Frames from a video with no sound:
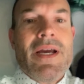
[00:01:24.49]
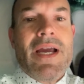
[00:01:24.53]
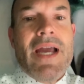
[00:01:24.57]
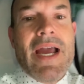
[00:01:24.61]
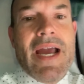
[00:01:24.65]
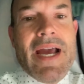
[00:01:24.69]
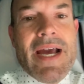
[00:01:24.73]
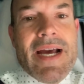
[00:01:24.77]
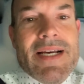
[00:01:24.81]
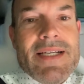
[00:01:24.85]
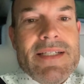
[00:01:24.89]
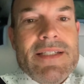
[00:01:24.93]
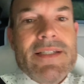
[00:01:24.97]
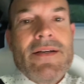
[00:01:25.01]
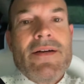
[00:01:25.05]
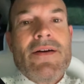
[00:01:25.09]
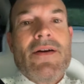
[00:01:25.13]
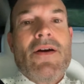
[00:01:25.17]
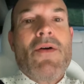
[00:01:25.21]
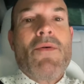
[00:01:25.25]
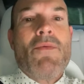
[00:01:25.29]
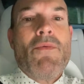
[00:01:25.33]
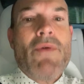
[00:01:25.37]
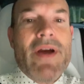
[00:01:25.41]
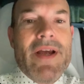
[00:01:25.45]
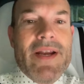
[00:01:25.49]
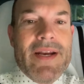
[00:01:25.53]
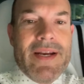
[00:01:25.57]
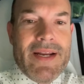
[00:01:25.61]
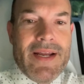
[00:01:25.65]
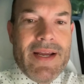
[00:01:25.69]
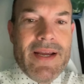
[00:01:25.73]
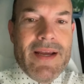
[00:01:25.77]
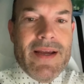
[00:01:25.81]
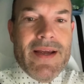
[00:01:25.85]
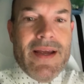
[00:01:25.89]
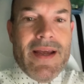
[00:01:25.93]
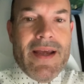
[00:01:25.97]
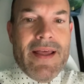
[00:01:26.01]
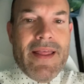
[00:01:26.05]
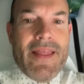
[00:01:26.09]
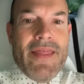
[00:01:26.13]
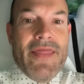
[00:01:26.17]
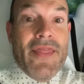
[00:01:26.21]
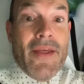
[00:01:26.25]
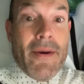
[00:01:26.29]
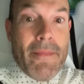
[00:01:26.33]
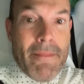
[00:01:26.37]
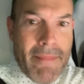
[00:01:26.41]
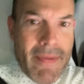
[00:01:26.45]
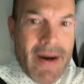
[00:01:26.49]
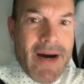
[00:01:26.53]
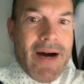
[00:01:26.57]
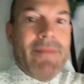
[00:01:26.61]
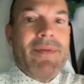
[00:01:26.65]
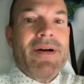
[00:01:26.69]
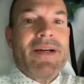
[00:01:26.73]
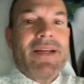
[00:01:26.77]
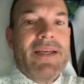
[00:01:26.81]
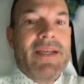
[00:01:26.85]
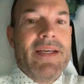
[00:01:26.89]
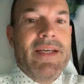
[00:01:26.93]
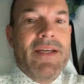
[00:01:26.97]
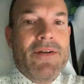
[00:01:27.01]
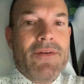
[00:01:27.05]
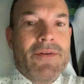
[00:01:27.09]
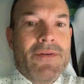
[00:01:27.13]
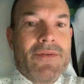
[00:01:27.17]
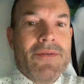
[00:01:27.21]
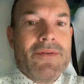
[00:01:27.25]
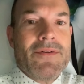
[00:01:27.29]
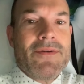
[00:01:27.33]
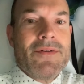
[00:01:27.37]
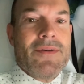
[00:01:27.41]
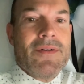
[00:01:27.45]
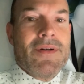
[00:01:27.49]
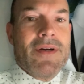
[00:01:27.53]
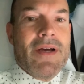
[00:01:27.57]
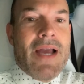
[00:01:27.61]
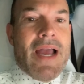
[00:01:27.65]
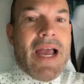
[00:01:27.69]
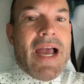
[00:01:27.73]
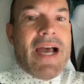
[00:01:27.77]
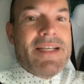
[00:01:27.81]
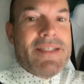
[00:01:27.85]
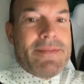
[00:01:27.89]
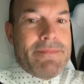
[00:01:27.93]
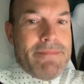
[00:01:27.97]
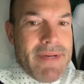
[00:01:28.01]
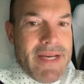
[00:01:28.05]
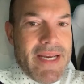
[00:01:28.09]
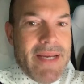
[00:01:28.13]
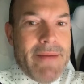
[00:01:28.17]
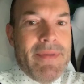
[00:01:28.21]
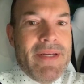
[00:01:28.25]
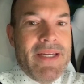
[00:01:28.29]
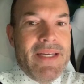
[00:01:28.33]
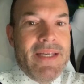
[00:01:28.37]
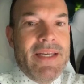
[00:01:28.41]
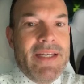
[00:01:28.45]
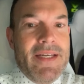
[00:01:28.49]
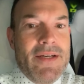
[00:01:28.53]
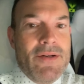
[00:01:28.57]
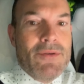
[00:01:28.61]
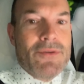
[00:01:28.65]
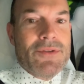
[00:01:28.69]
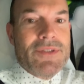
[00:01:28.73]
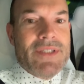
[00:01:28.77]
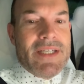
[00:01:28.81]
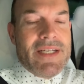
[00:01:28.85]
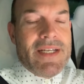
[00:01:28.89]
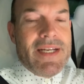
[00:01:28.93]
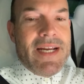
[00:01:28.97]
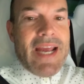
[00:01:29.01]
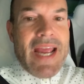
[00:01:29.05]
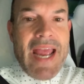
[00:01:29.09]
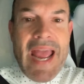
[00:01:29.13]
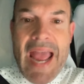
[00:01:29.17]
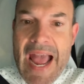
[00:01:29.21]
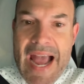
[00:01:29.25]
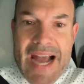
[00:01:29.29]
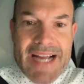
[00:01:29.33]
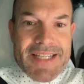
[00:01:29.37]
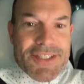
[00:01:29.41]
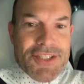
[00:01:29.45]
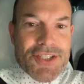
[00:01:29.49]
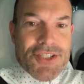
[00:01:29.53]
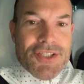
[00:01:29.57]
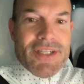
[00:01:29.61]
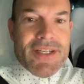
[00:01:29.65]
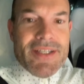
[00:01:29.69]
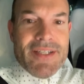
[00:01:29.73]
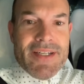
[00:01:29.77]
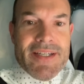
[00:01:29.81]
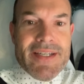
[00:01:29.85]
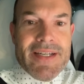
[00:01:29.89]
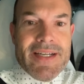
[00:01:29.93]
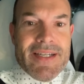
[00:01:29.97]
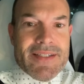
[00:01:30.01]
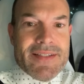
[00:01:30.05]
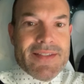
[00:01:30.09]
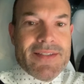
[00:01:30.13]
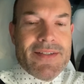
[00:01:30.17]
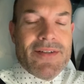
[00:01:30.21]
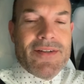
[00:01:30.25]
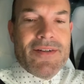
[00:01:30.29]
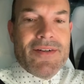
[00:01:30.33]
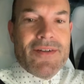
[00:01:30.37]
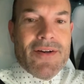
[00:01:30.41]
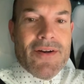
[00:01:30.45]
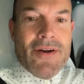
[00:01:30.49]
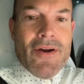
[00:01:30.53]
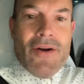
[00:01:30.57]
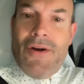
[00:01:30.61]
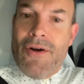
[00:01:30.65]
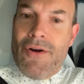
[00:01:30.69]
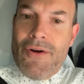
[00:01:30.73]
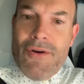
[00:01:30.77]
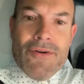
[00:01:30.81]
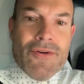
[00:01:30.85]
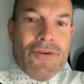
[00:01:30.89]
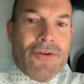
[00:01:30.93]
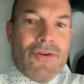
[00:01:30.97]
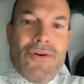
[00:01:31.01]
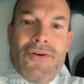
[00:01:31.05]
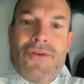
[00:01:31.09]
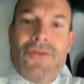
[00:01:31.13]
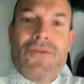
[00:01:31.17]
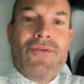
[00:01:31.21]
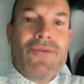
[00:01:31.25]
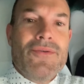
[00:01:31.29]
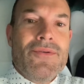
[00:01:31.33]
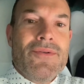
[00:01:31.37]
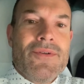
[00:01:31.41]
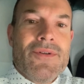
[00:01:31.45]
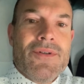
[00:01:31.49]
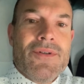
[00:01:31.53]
as when the mama eagle has baby eagles and they hatch in the nest. Her goal